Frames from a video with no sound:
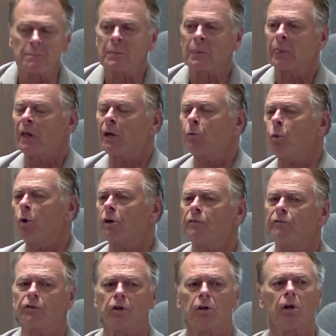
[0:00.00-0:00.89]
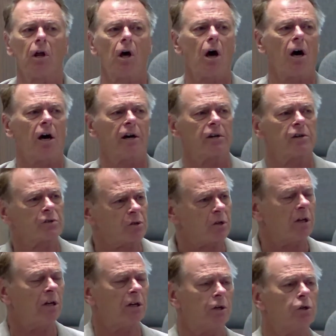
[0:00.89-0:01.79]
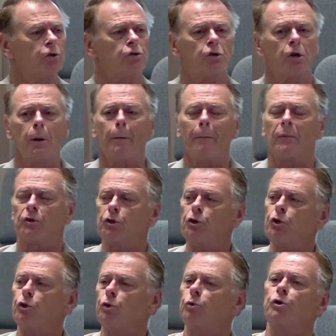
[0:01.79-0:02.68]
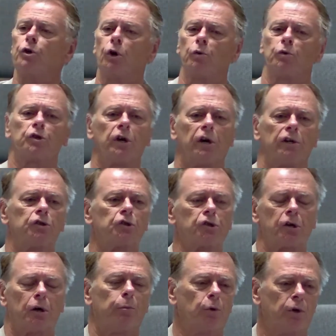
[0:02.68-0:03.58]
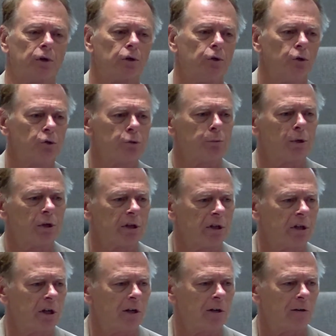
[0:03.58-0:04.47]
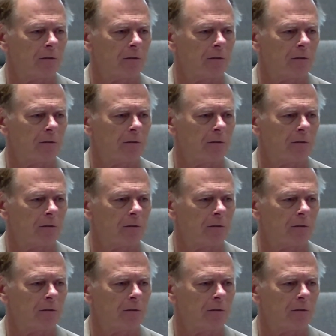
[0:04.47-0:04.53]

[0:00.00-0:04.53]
And one of the laws is you don't touch someone who's bleeding.